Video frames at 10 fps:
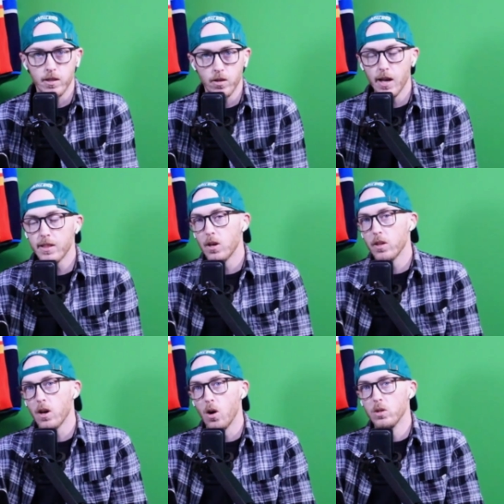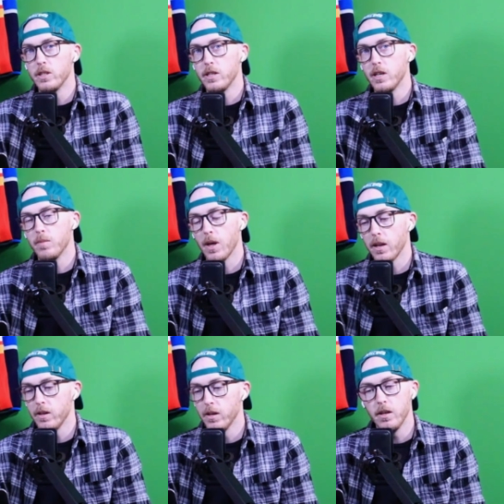And they're not the only team
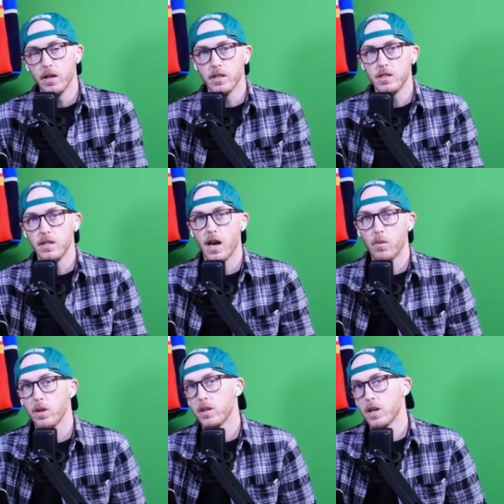that you can see that with.